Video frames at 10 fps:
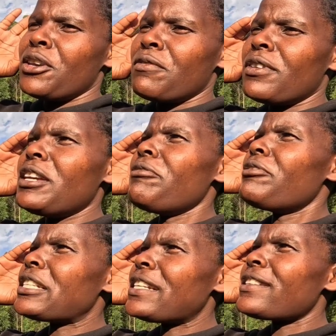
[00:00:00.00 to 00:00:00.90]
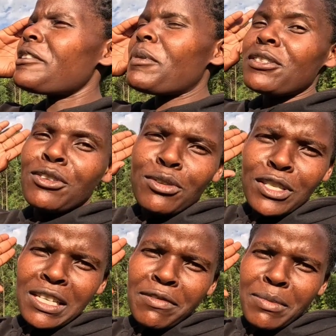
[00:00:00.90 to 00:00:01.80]
if, if you tell a third person you
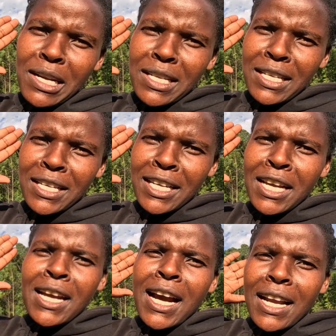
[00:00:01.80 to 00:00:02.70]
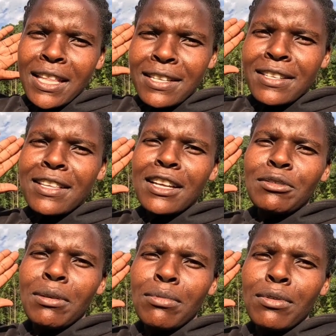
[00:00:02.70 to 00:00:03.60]
don't have money and they're seeing that
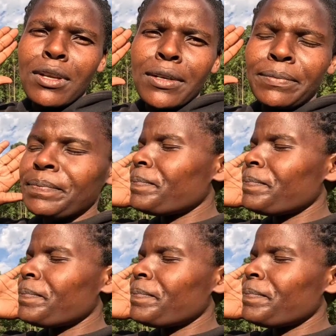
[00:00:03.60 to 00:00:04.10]
you're building,